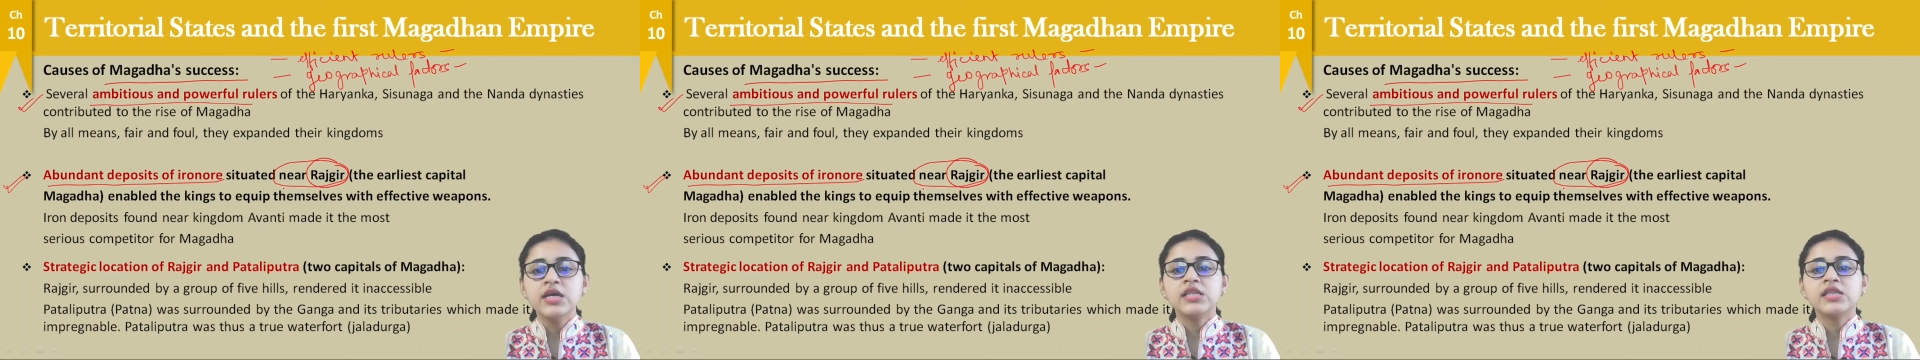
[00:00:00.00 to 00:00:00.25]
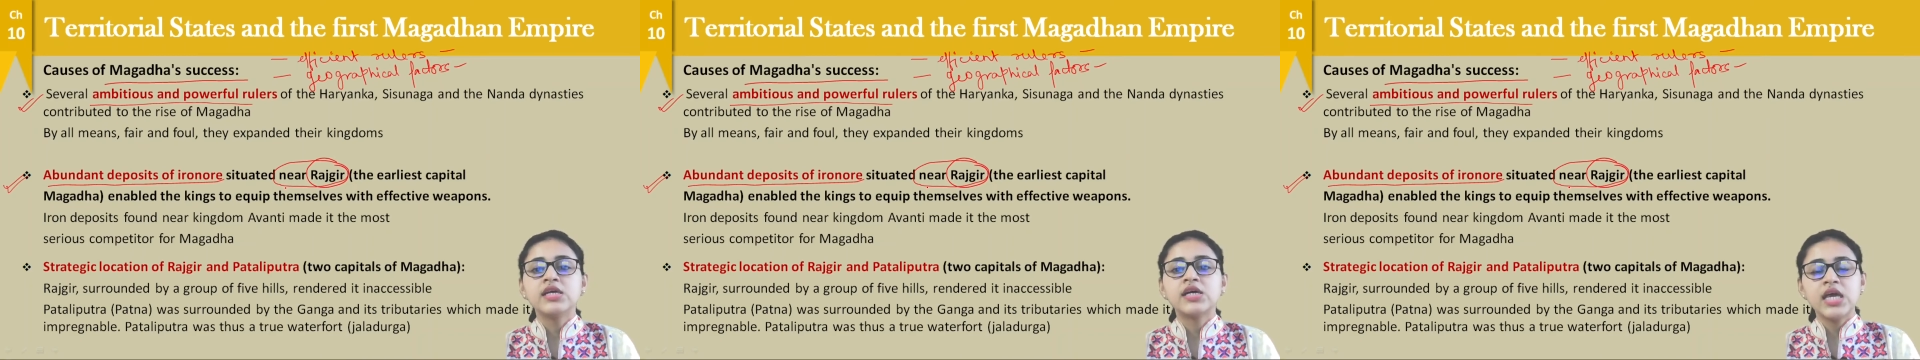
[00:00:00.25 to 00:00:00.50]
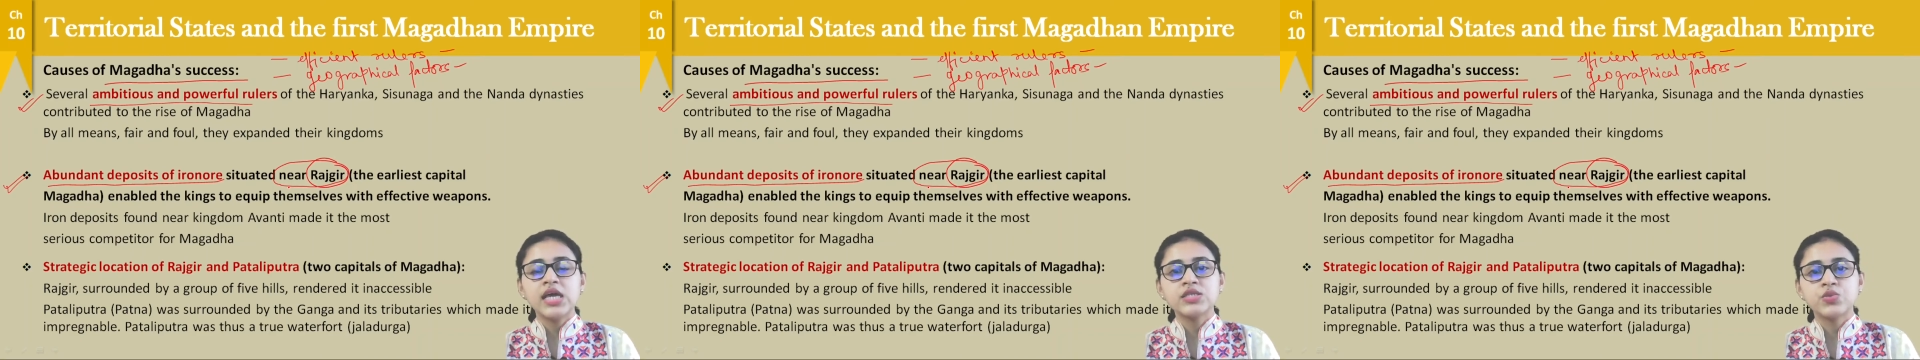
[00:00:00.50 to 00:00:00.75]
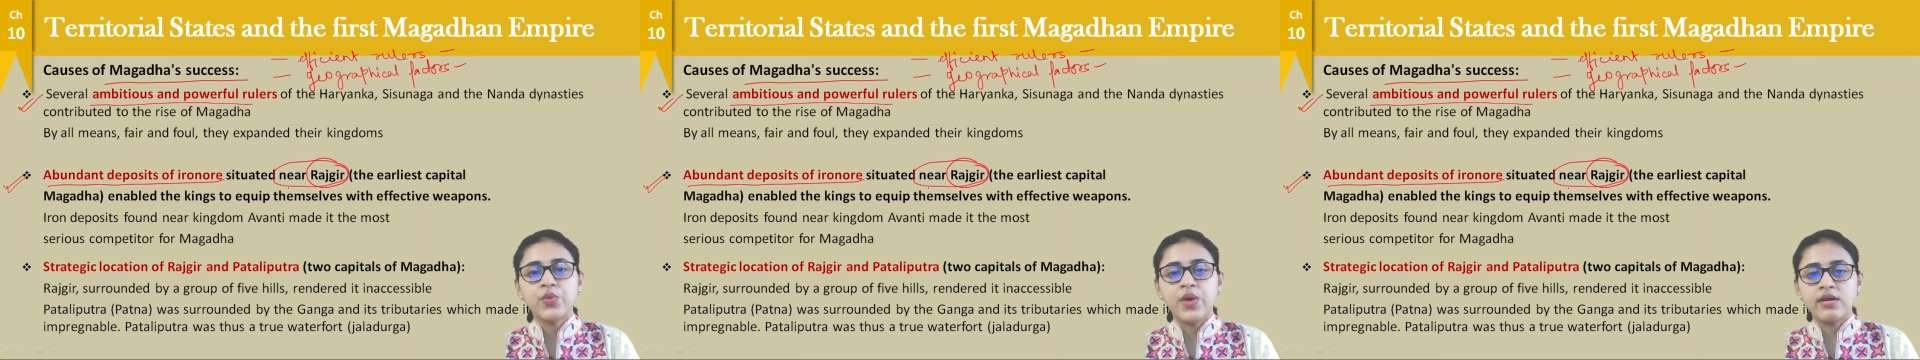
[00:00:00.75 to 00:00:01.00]
the
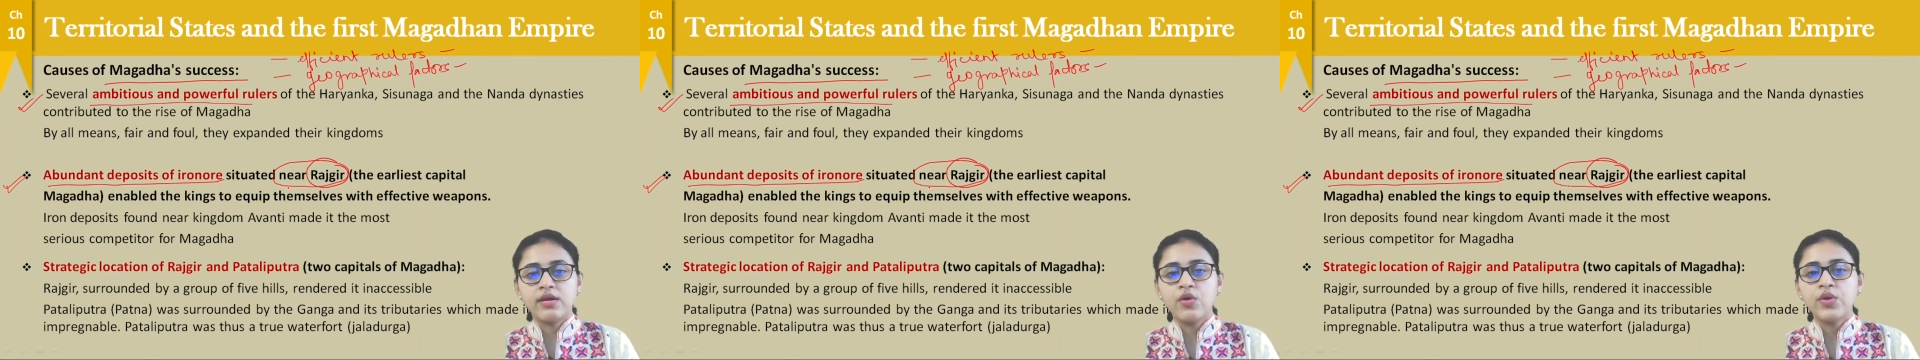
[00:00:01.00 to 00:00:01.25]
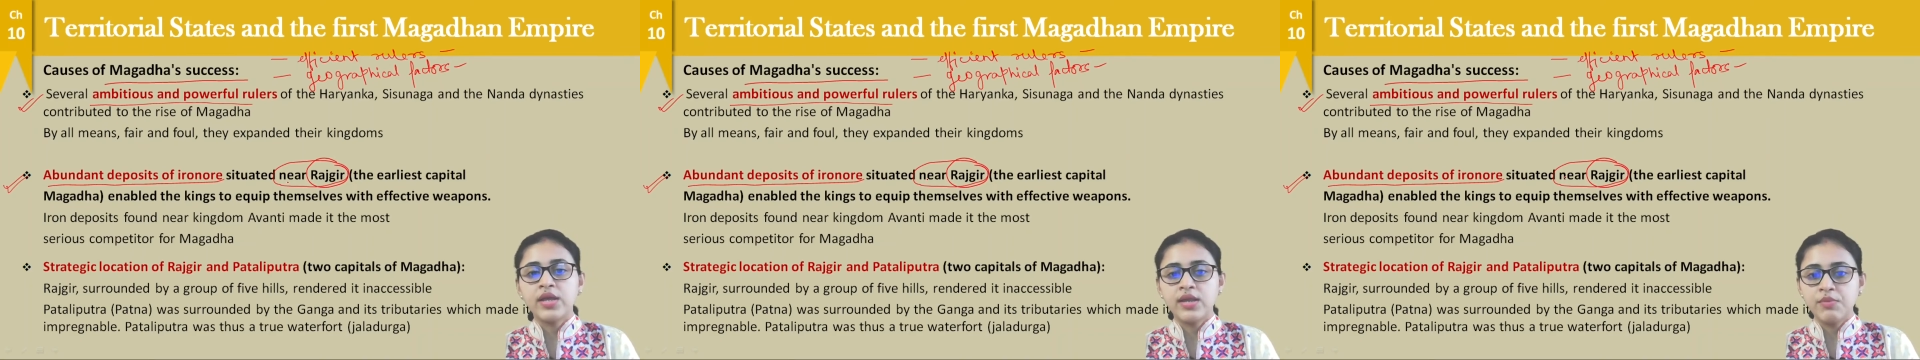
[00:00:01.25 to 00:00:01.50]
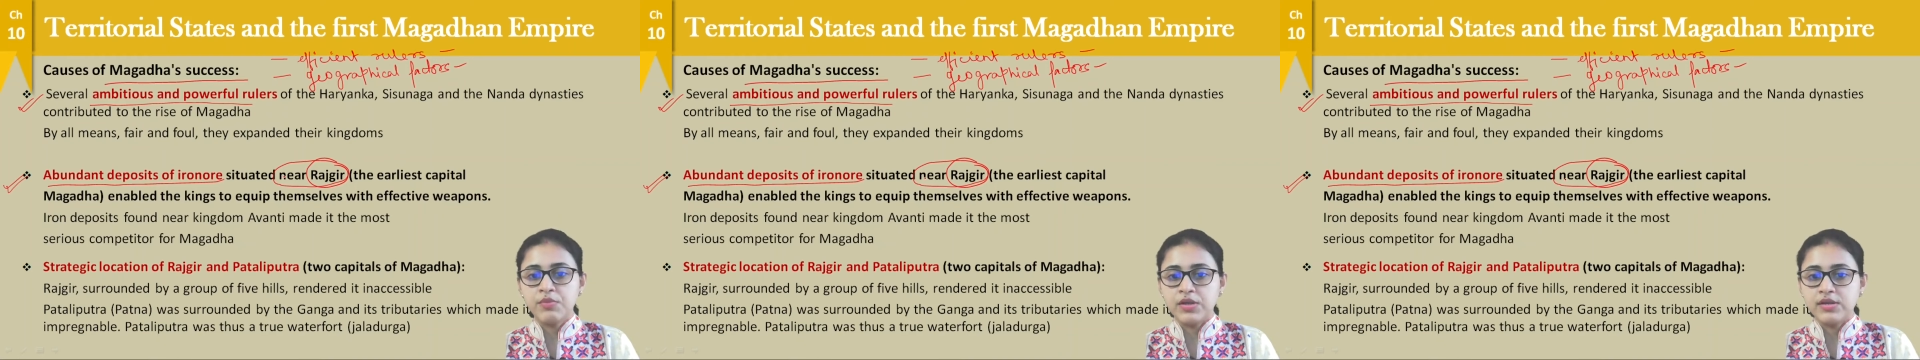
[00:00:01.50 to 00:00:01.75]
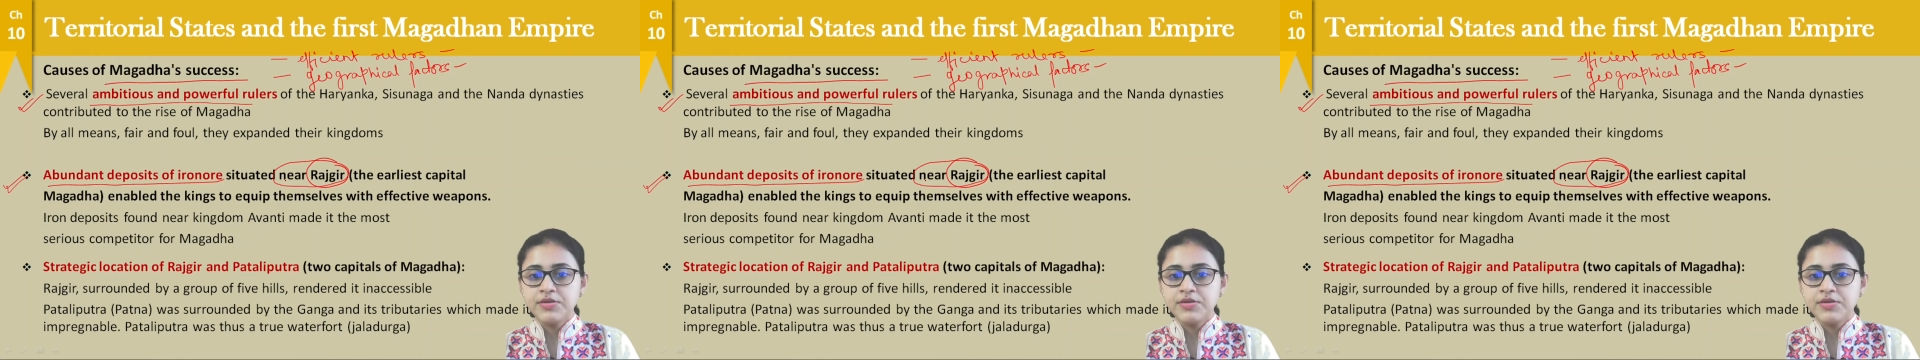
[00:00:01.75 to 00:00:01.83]
kings were now enabled,